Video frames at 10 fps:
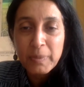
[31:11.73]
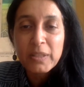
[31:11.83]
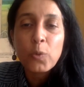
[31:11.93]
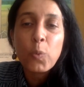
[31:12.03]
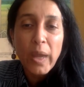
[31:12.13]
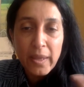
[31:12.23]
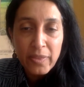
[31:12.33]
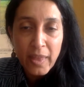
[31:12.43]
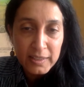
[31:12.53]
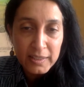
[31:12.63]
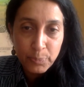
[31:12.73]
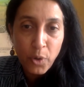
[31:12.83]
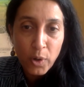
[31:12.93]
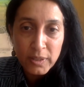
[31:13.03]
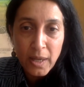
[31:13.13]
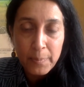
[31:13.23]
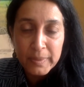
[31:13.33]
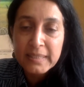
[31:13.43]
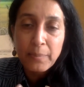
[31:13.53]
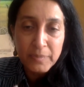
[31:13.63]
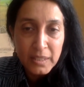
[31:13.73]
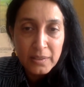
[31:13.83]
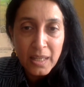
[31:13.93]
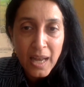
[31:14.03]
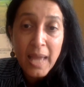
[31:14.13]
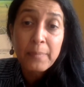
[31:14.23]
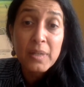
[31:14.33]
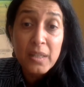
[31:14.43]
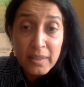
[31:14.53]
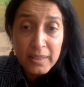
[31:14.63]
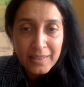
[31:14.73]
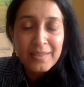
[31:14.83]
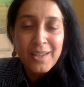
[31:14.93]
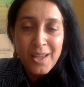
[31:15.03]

but the way that it's brought up is something that I'm learning